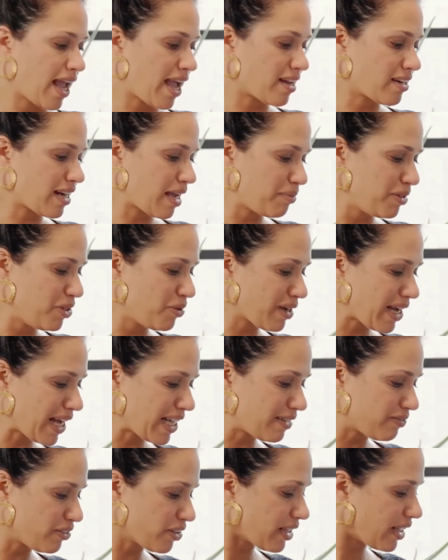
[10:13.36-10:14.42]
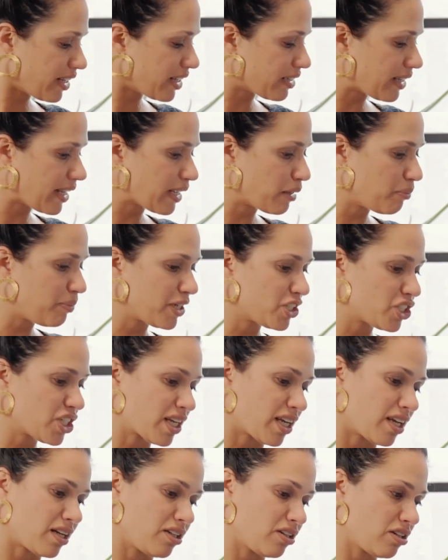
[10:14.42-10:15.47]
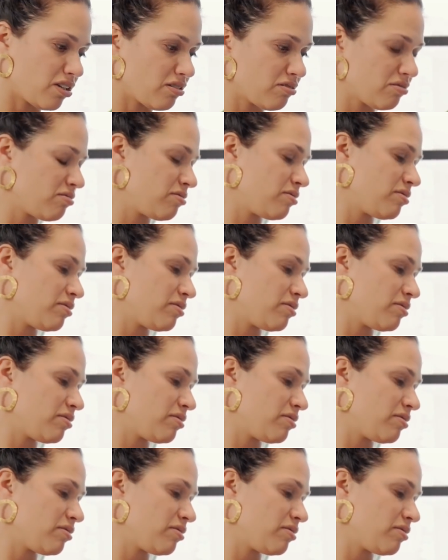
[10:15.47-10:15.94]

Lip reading: And I mean, you kind of look at it like a big chicken, you know?